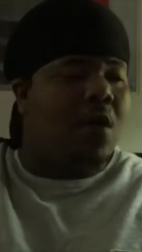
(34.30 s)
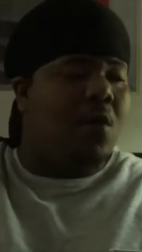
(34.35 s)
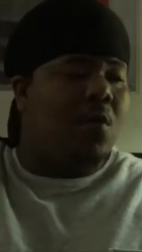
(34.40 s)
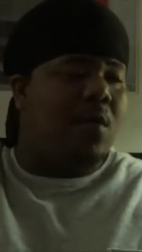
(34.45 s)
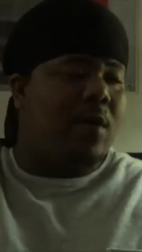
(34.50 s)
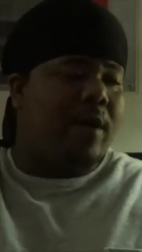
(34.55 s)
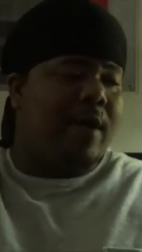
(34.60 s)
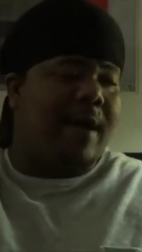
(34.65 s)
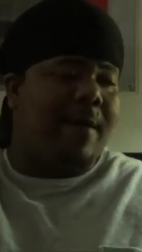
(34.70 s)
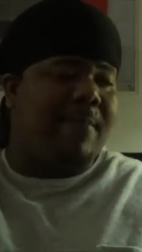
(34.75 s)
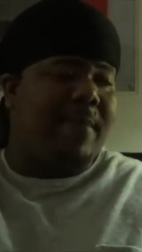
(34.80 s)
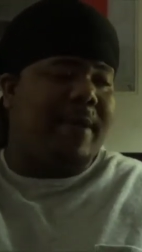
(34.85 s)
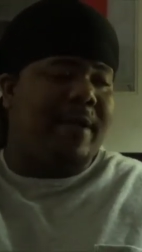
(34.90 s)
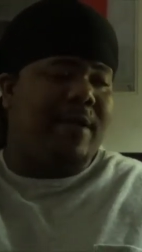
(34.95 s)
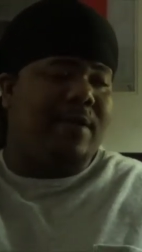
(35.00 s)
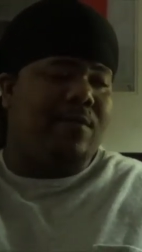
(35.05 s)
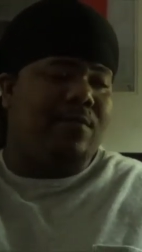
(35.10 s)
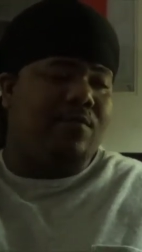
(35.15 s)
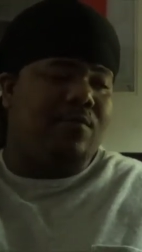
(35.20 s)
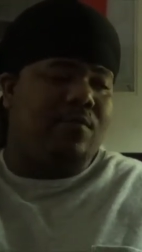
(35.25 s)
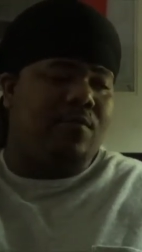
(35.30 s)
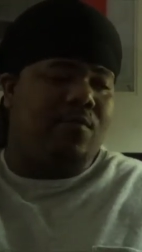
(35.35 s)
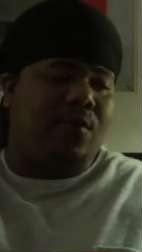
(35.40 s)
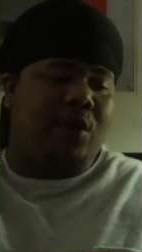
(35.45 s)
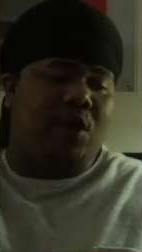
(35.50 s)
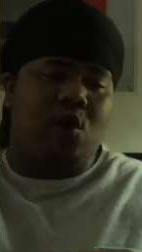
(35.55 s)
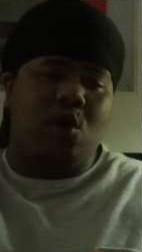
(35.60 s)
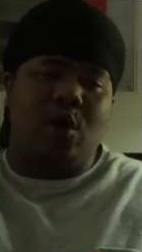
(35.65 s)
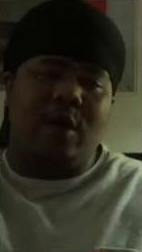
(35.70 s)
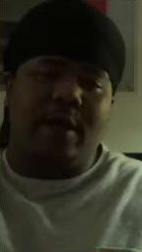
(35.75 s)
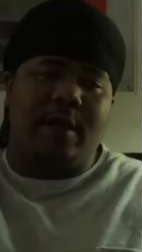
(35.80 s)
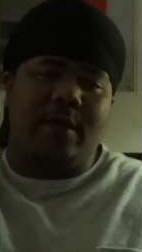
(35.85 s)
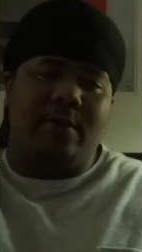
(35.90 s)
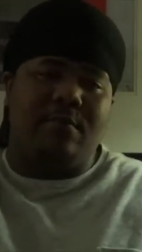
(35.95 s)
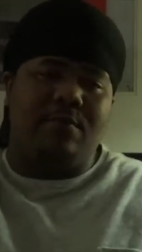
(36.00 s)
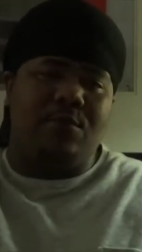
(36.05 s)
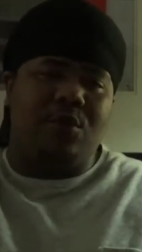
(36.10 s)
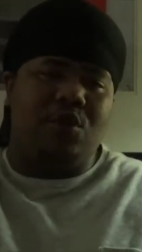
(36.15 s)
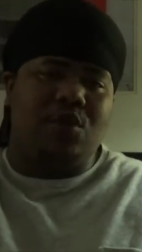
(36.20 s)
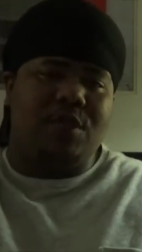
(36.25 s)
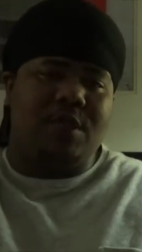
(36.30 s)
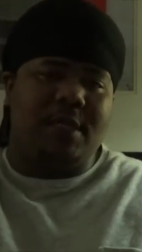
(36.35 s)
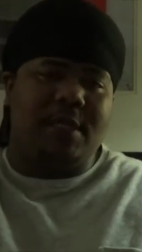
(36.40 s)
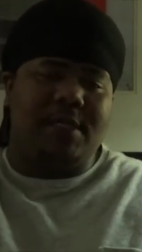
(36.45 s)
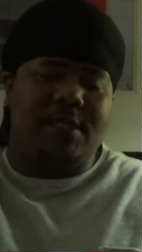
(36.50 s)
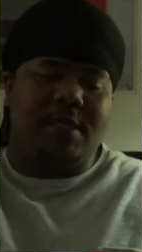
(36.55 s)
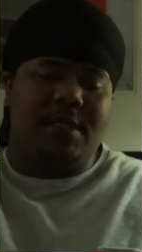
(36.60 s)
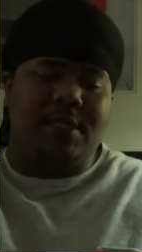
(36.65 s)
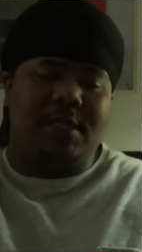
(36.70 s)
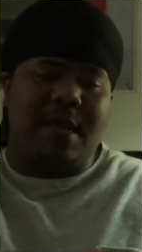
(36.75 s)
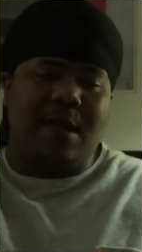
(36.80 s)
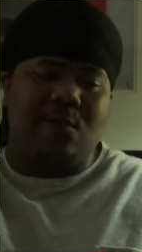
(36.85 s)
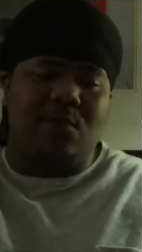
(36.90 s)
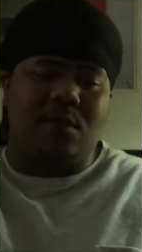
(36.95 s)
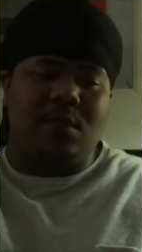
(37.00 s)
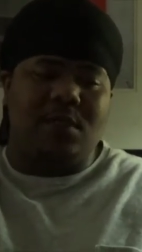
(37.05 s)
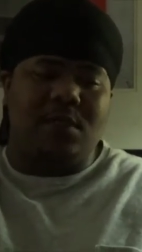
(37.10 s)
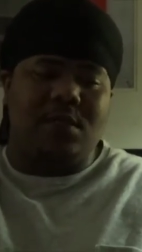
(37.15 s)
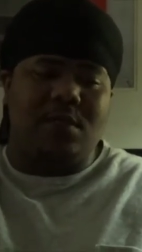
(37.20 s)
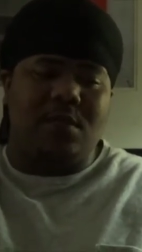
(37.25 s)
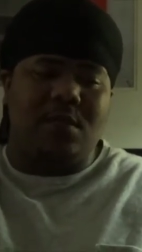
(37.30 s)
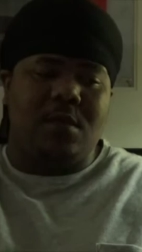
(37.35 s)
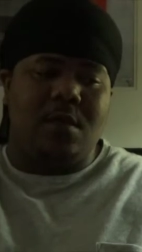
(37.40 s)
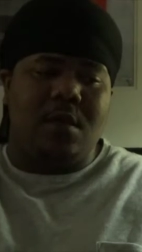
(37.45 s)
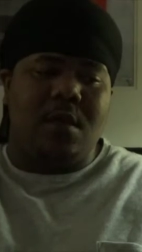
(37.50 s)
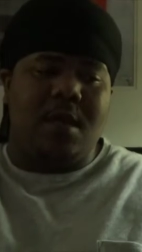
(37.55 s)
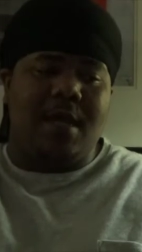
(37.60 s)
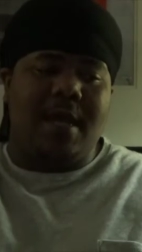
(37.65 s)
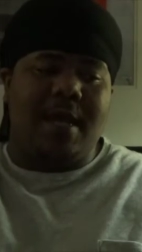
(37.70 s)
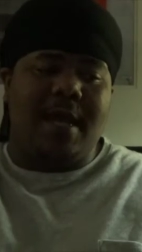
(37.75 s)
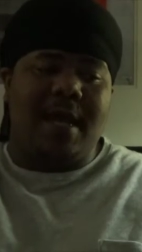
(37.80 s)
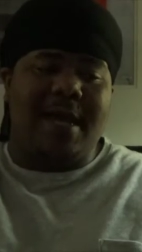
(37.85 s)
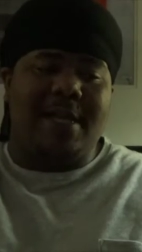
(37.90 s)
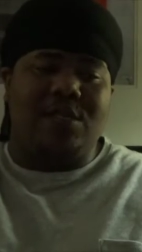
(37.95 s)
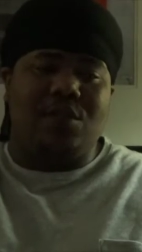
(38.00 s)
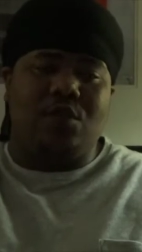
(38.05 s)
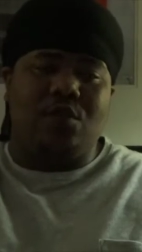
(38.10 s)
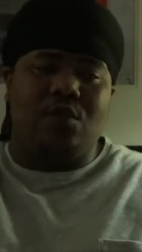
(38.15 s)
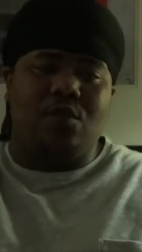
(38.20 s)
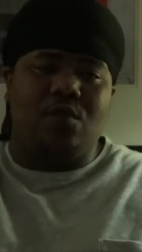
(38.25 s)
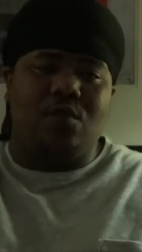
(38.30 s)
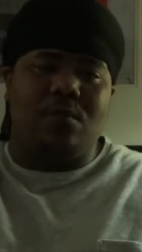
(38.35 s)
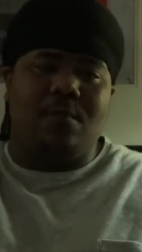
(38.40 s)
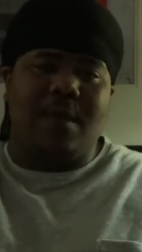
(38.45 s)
Well, I've been recording music since I was in high school.